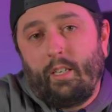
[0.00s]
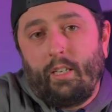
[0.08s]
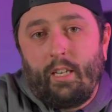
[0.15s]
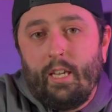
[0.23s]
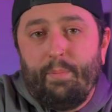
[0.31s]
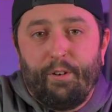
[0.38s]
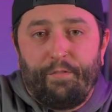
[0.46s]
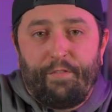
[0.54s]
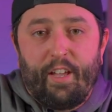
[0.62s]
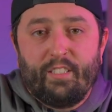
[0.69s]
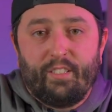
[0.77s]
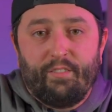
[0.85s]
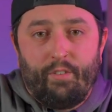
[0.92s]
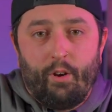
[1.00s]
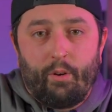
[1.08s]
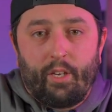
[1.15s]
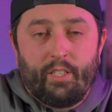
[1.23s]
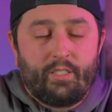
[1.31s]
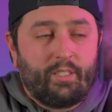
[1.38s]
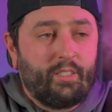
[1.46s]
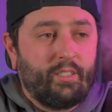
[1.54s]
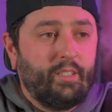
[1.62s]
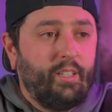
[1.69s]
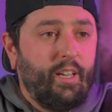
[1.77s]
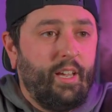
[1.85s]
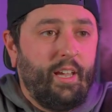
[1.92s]
keep your face in focus
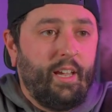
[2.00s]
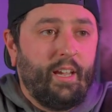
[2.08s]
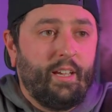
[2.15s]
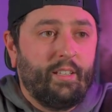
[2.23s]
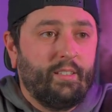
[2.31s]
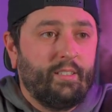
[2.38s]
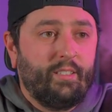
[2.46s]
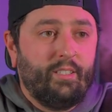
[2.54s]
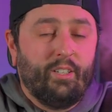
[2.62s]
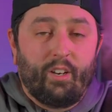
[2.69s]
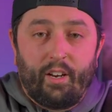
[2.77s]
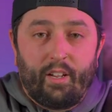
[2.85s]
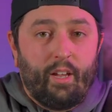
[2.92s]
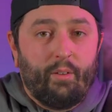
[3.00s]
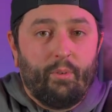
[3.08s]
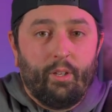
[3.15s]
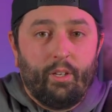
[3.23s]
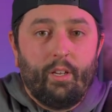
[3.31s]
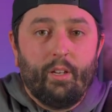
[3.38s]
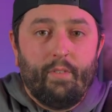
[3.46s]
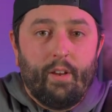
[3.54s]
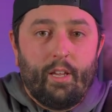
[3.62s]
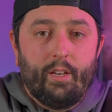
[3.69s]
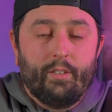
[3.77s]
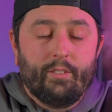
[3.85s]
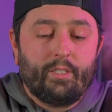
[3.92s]
and you're gonna get really good
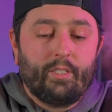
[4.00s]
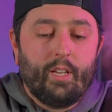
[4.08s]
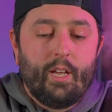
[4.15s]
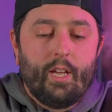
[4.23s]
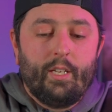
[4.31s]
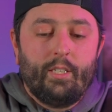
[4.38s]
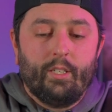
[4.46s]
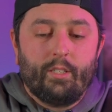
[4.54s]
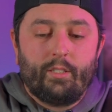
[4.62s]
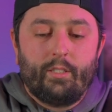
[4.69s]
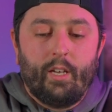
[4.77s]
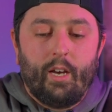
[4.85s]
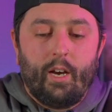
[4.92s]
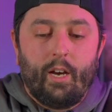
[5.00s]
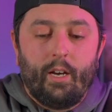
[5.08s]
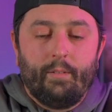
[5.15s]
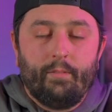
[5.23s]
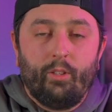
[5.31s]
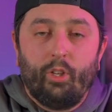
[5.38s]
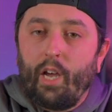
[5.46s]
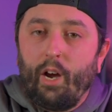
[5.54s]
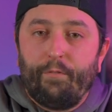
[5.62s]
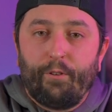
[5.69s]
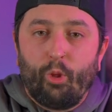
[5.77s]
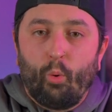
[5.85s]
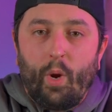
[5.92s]
videos. Just look out
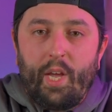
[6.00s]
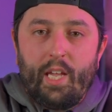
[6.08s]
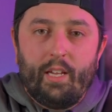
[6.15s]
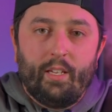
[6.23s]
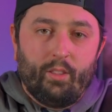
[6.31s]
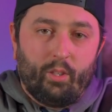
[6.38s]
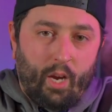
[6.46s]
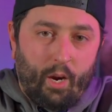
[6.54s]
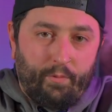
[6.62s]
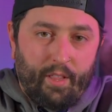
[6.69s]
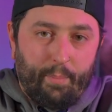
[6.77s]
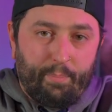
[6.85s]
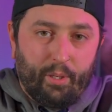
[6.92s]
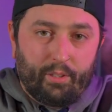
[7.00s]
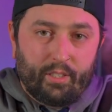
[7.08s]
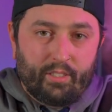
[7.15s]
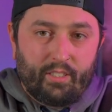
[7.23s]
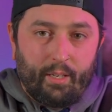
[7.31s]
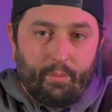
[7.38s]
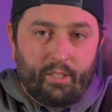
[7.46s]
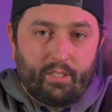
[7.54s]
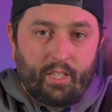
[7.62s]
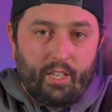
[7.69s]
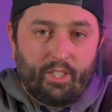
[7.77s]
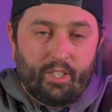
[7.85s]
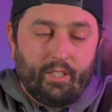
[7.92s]
for the weight and look out for that built-in
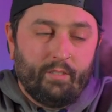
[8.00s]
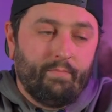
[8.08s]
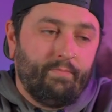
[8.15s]
stabilization.